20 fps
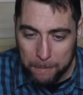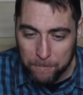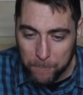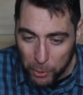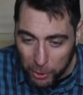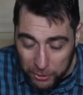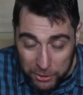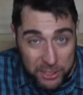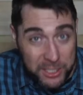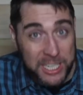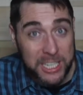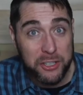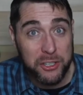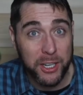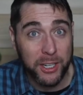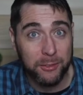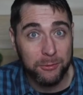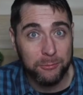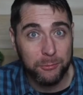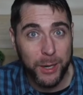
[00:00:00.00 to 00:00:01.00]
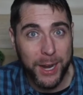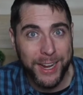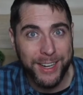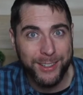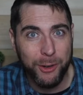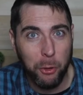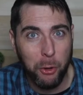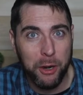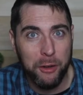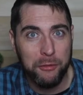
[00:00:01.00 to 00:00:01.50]
false teaching, right?
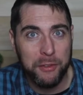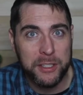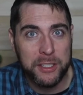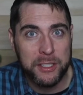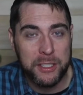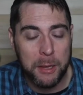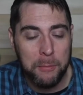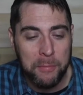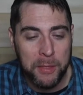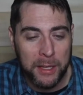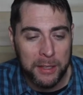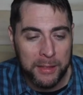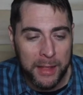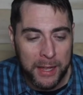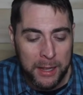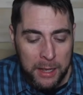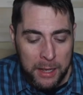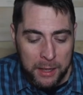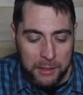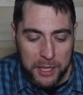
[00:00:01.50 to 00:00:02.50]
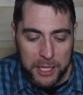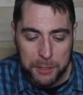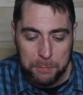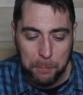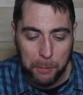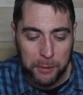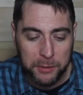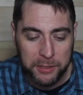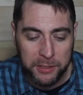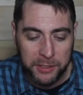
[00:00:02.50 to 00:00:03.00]
Or if it's something that this
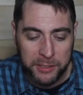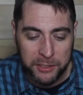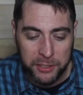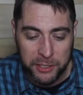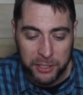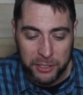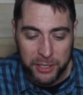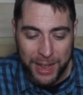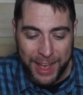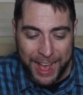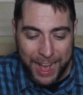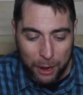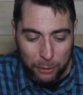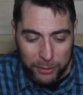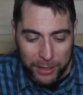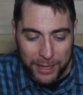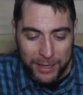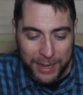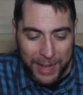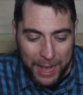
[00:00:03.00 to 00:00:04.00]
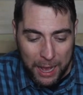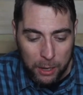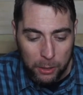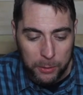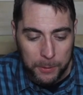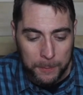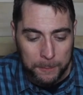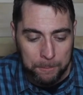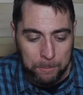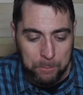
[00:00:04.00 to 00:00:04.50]
person is just out and
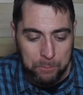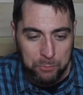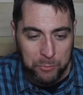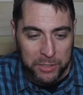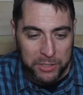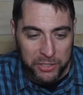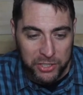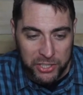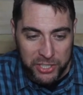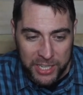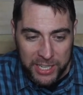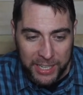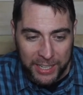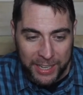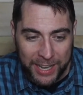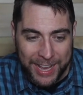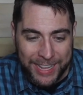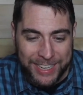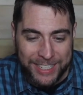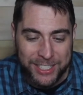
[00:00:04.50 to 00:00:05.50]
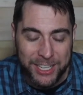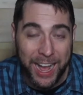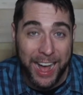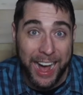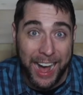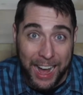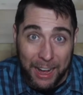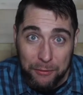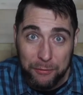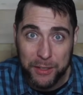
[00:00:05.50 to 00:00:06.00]
out sinning, and it's
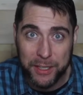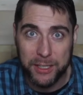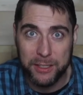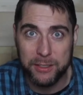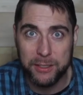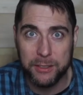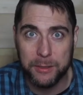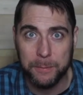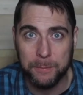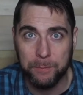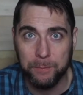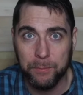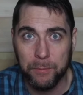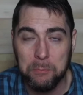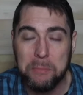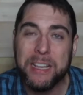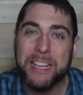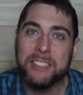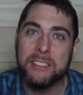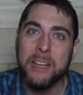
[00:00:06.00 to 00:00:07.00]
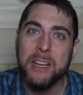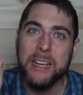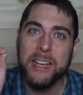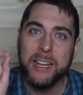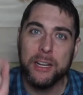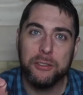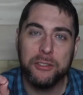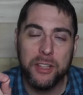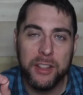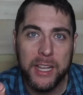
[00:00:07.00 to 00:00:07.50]
obvious. Because
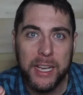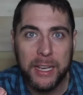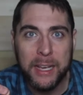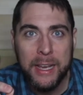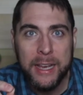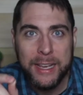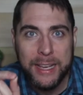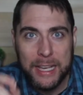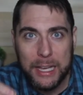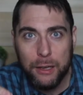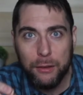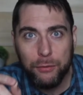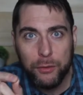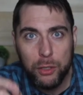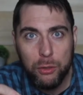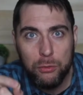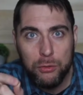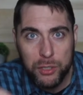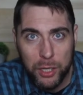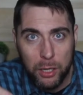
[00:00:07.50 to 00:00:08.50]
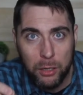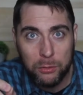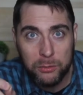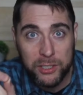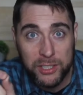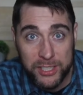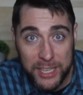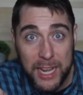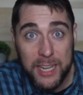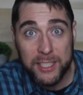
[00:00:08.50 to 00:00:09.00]
here's the thing, if you don't
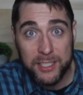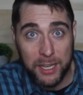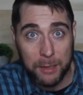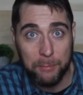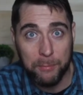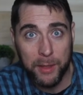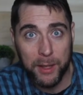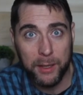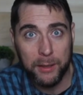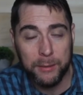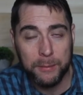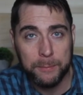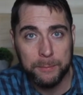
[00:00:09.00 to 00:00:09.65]
say something,